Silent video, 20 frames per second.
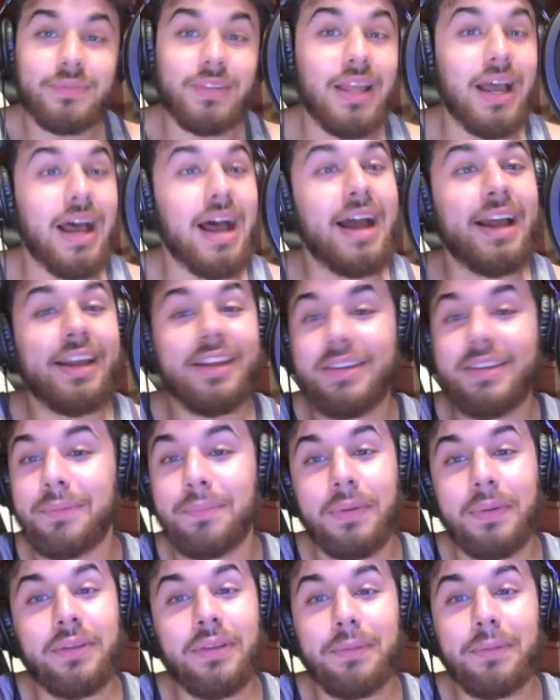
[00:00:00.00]
I
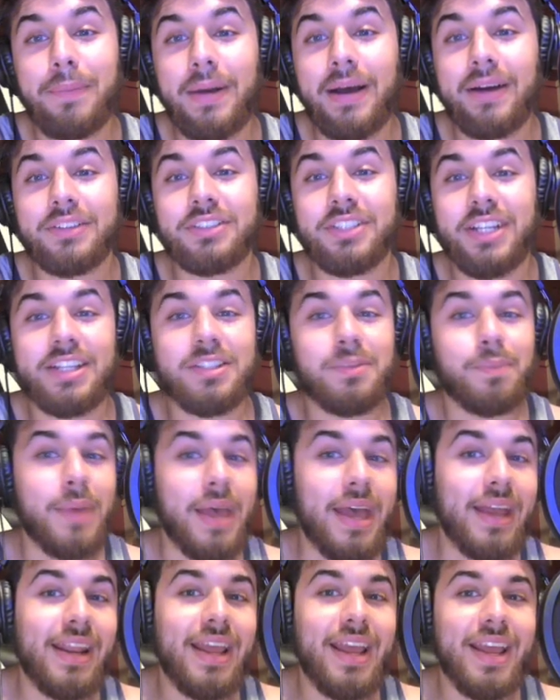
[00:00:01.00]
completely apologize.
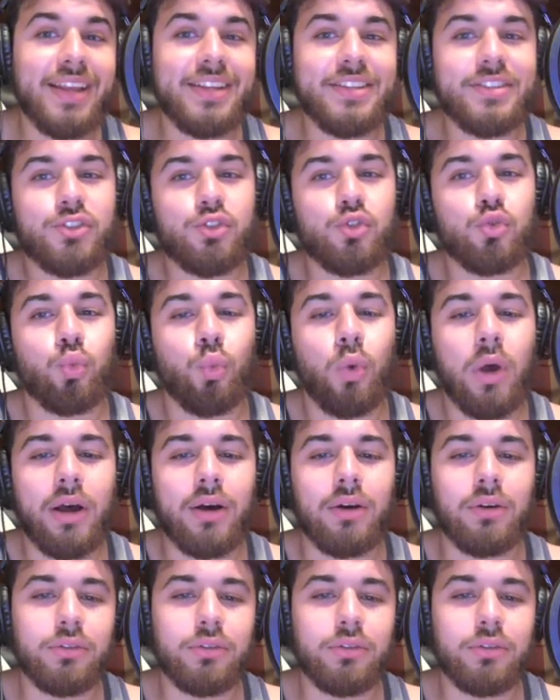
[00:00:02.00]
Penei Sewell,